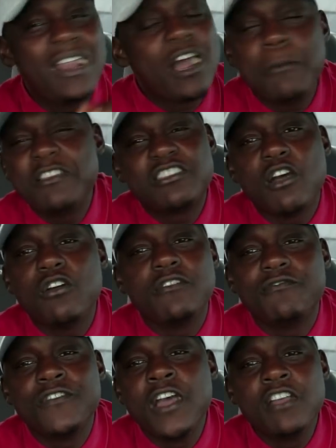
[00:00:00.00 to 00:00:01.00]
It ain't gonna be
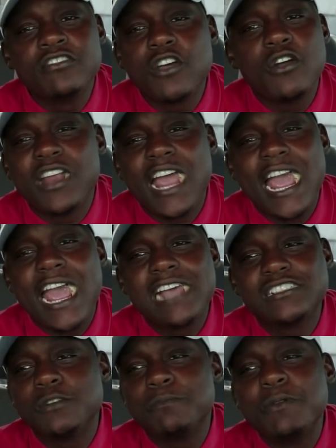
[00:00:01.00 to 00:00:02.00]
30, 30
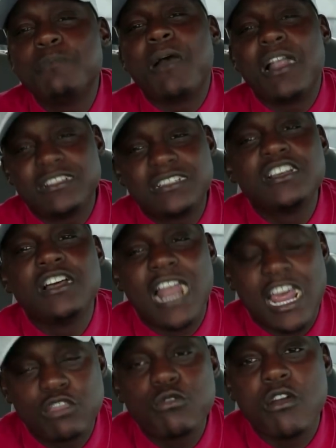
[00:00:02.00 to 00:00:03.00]
ads. It's gonna be probably still
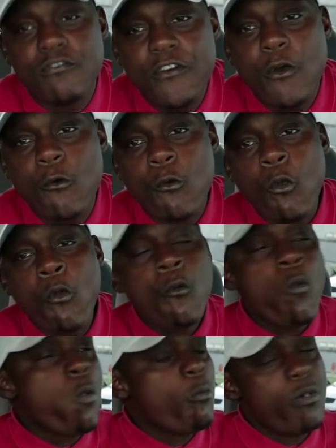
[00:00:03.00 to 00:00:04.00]
like three or four.
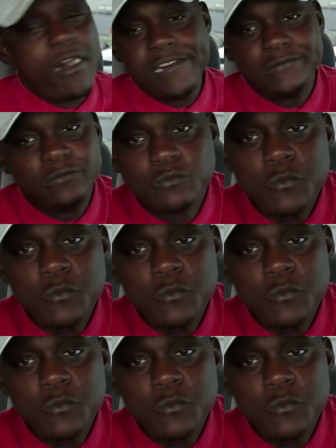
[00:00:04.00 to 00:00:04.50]
But